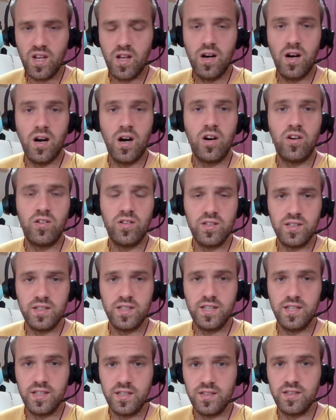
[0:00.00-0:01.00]
are
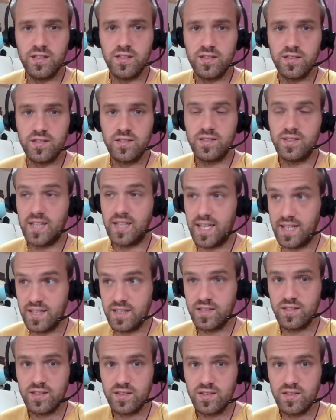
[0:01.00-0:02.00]
in a
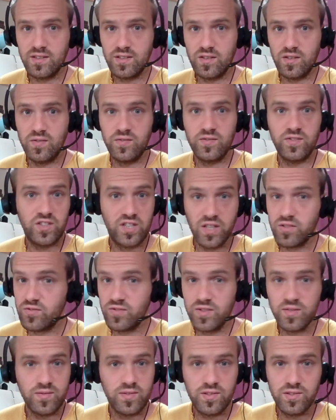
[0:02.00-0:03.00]
state of
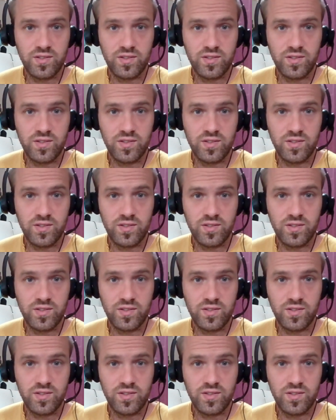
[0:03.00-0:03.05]
children.